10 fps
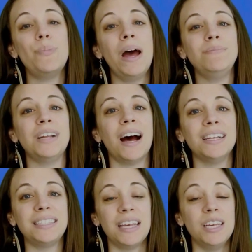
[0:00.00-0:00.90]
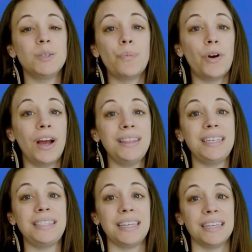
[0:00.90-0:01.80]
PEMDAS is
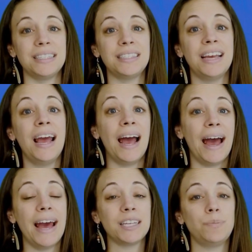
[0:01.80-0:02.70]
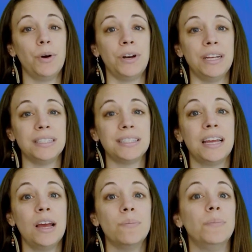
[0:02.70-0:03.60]
parentheses,
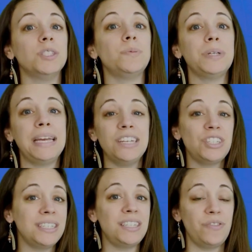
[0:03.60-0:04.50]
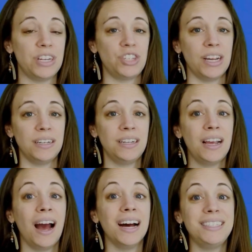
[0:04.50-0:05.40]
exponents, multiplication and division,
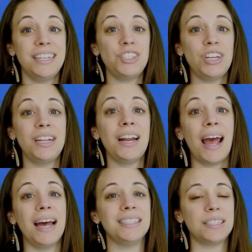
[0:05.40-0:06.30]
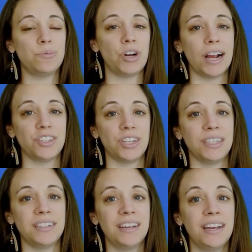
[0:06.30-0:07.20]
addition and
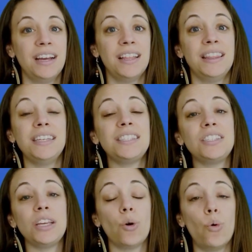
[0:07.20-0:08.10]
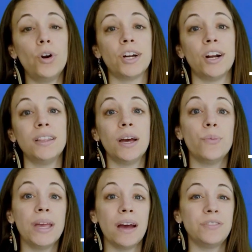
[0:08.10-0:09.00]
subtraction. This is the order
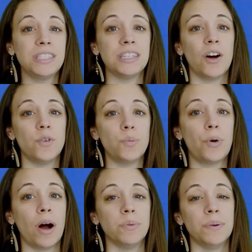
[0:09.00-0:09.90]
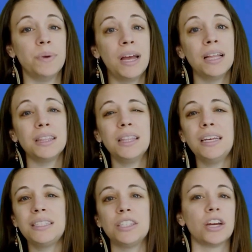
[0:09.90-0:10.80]
that we have to solve a problem.
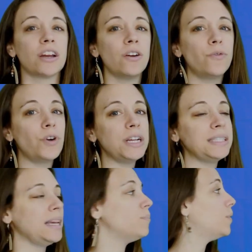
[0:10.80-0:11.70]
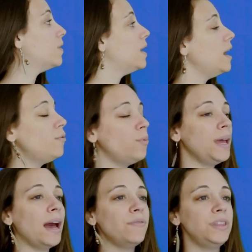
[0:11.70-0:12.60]
Let's look. For example, if
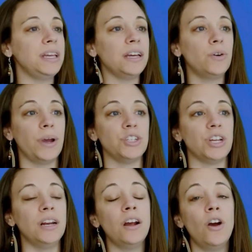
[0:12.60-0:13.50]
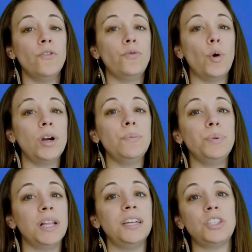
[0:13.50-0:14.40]
we have the equation 4
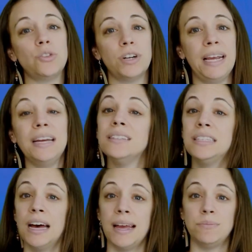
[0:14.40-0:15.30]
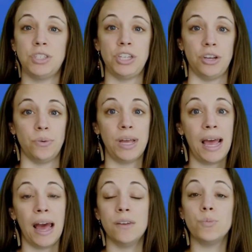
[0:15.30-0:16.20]
plus 3 times 2,
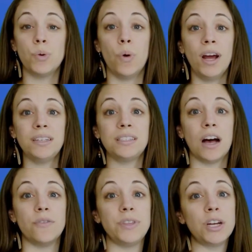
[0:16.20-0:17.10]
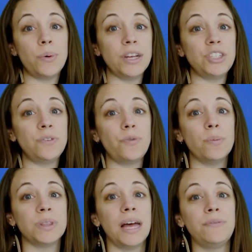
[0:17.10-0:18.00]
and we want to solve the equation
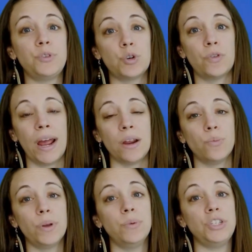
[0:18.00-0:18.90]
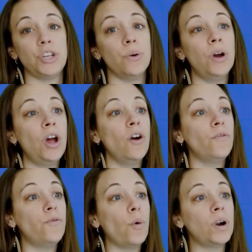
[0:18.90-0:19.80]
from left to right, we would do
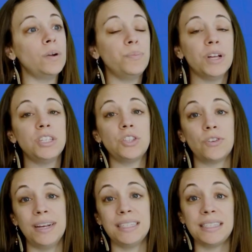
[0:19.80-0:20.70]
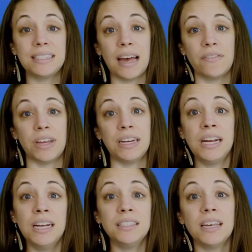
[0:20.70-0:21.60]
4 plus 3 is 7
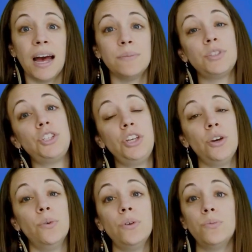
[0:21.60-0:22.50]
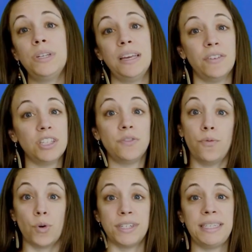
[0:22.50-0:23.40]
times 2 would give us
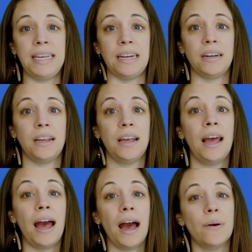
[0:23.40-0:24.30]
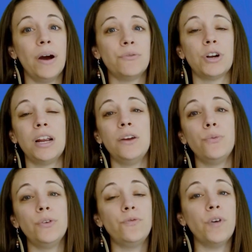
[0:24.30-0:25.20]
14. However,
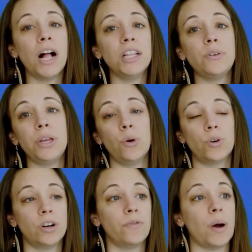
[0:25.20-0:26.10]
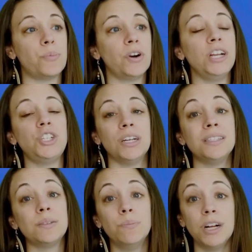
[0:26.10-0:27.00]
if we follow the order of
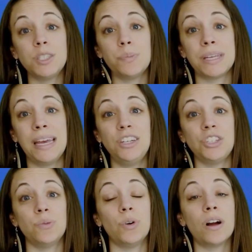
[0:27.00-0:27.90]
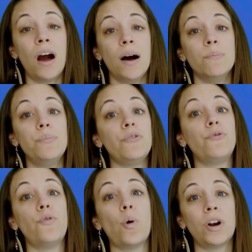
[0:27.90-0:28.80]
operations, multiplication will come
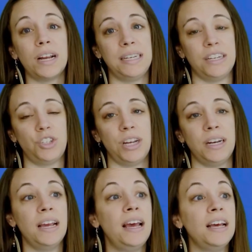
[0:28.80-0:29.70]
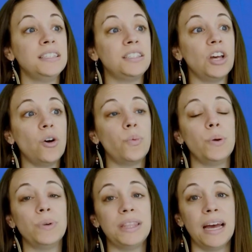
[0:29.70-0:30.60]
before addition. So
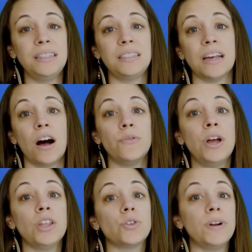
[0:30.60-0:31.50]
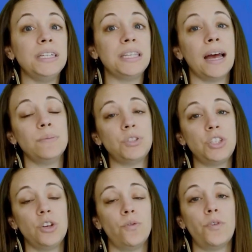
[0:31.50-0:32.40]
we would then solve 3 times
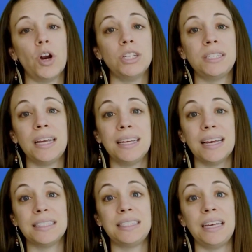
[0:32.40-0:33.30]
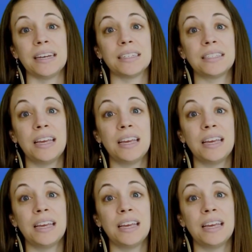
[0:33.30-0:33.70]
2 first and get 6.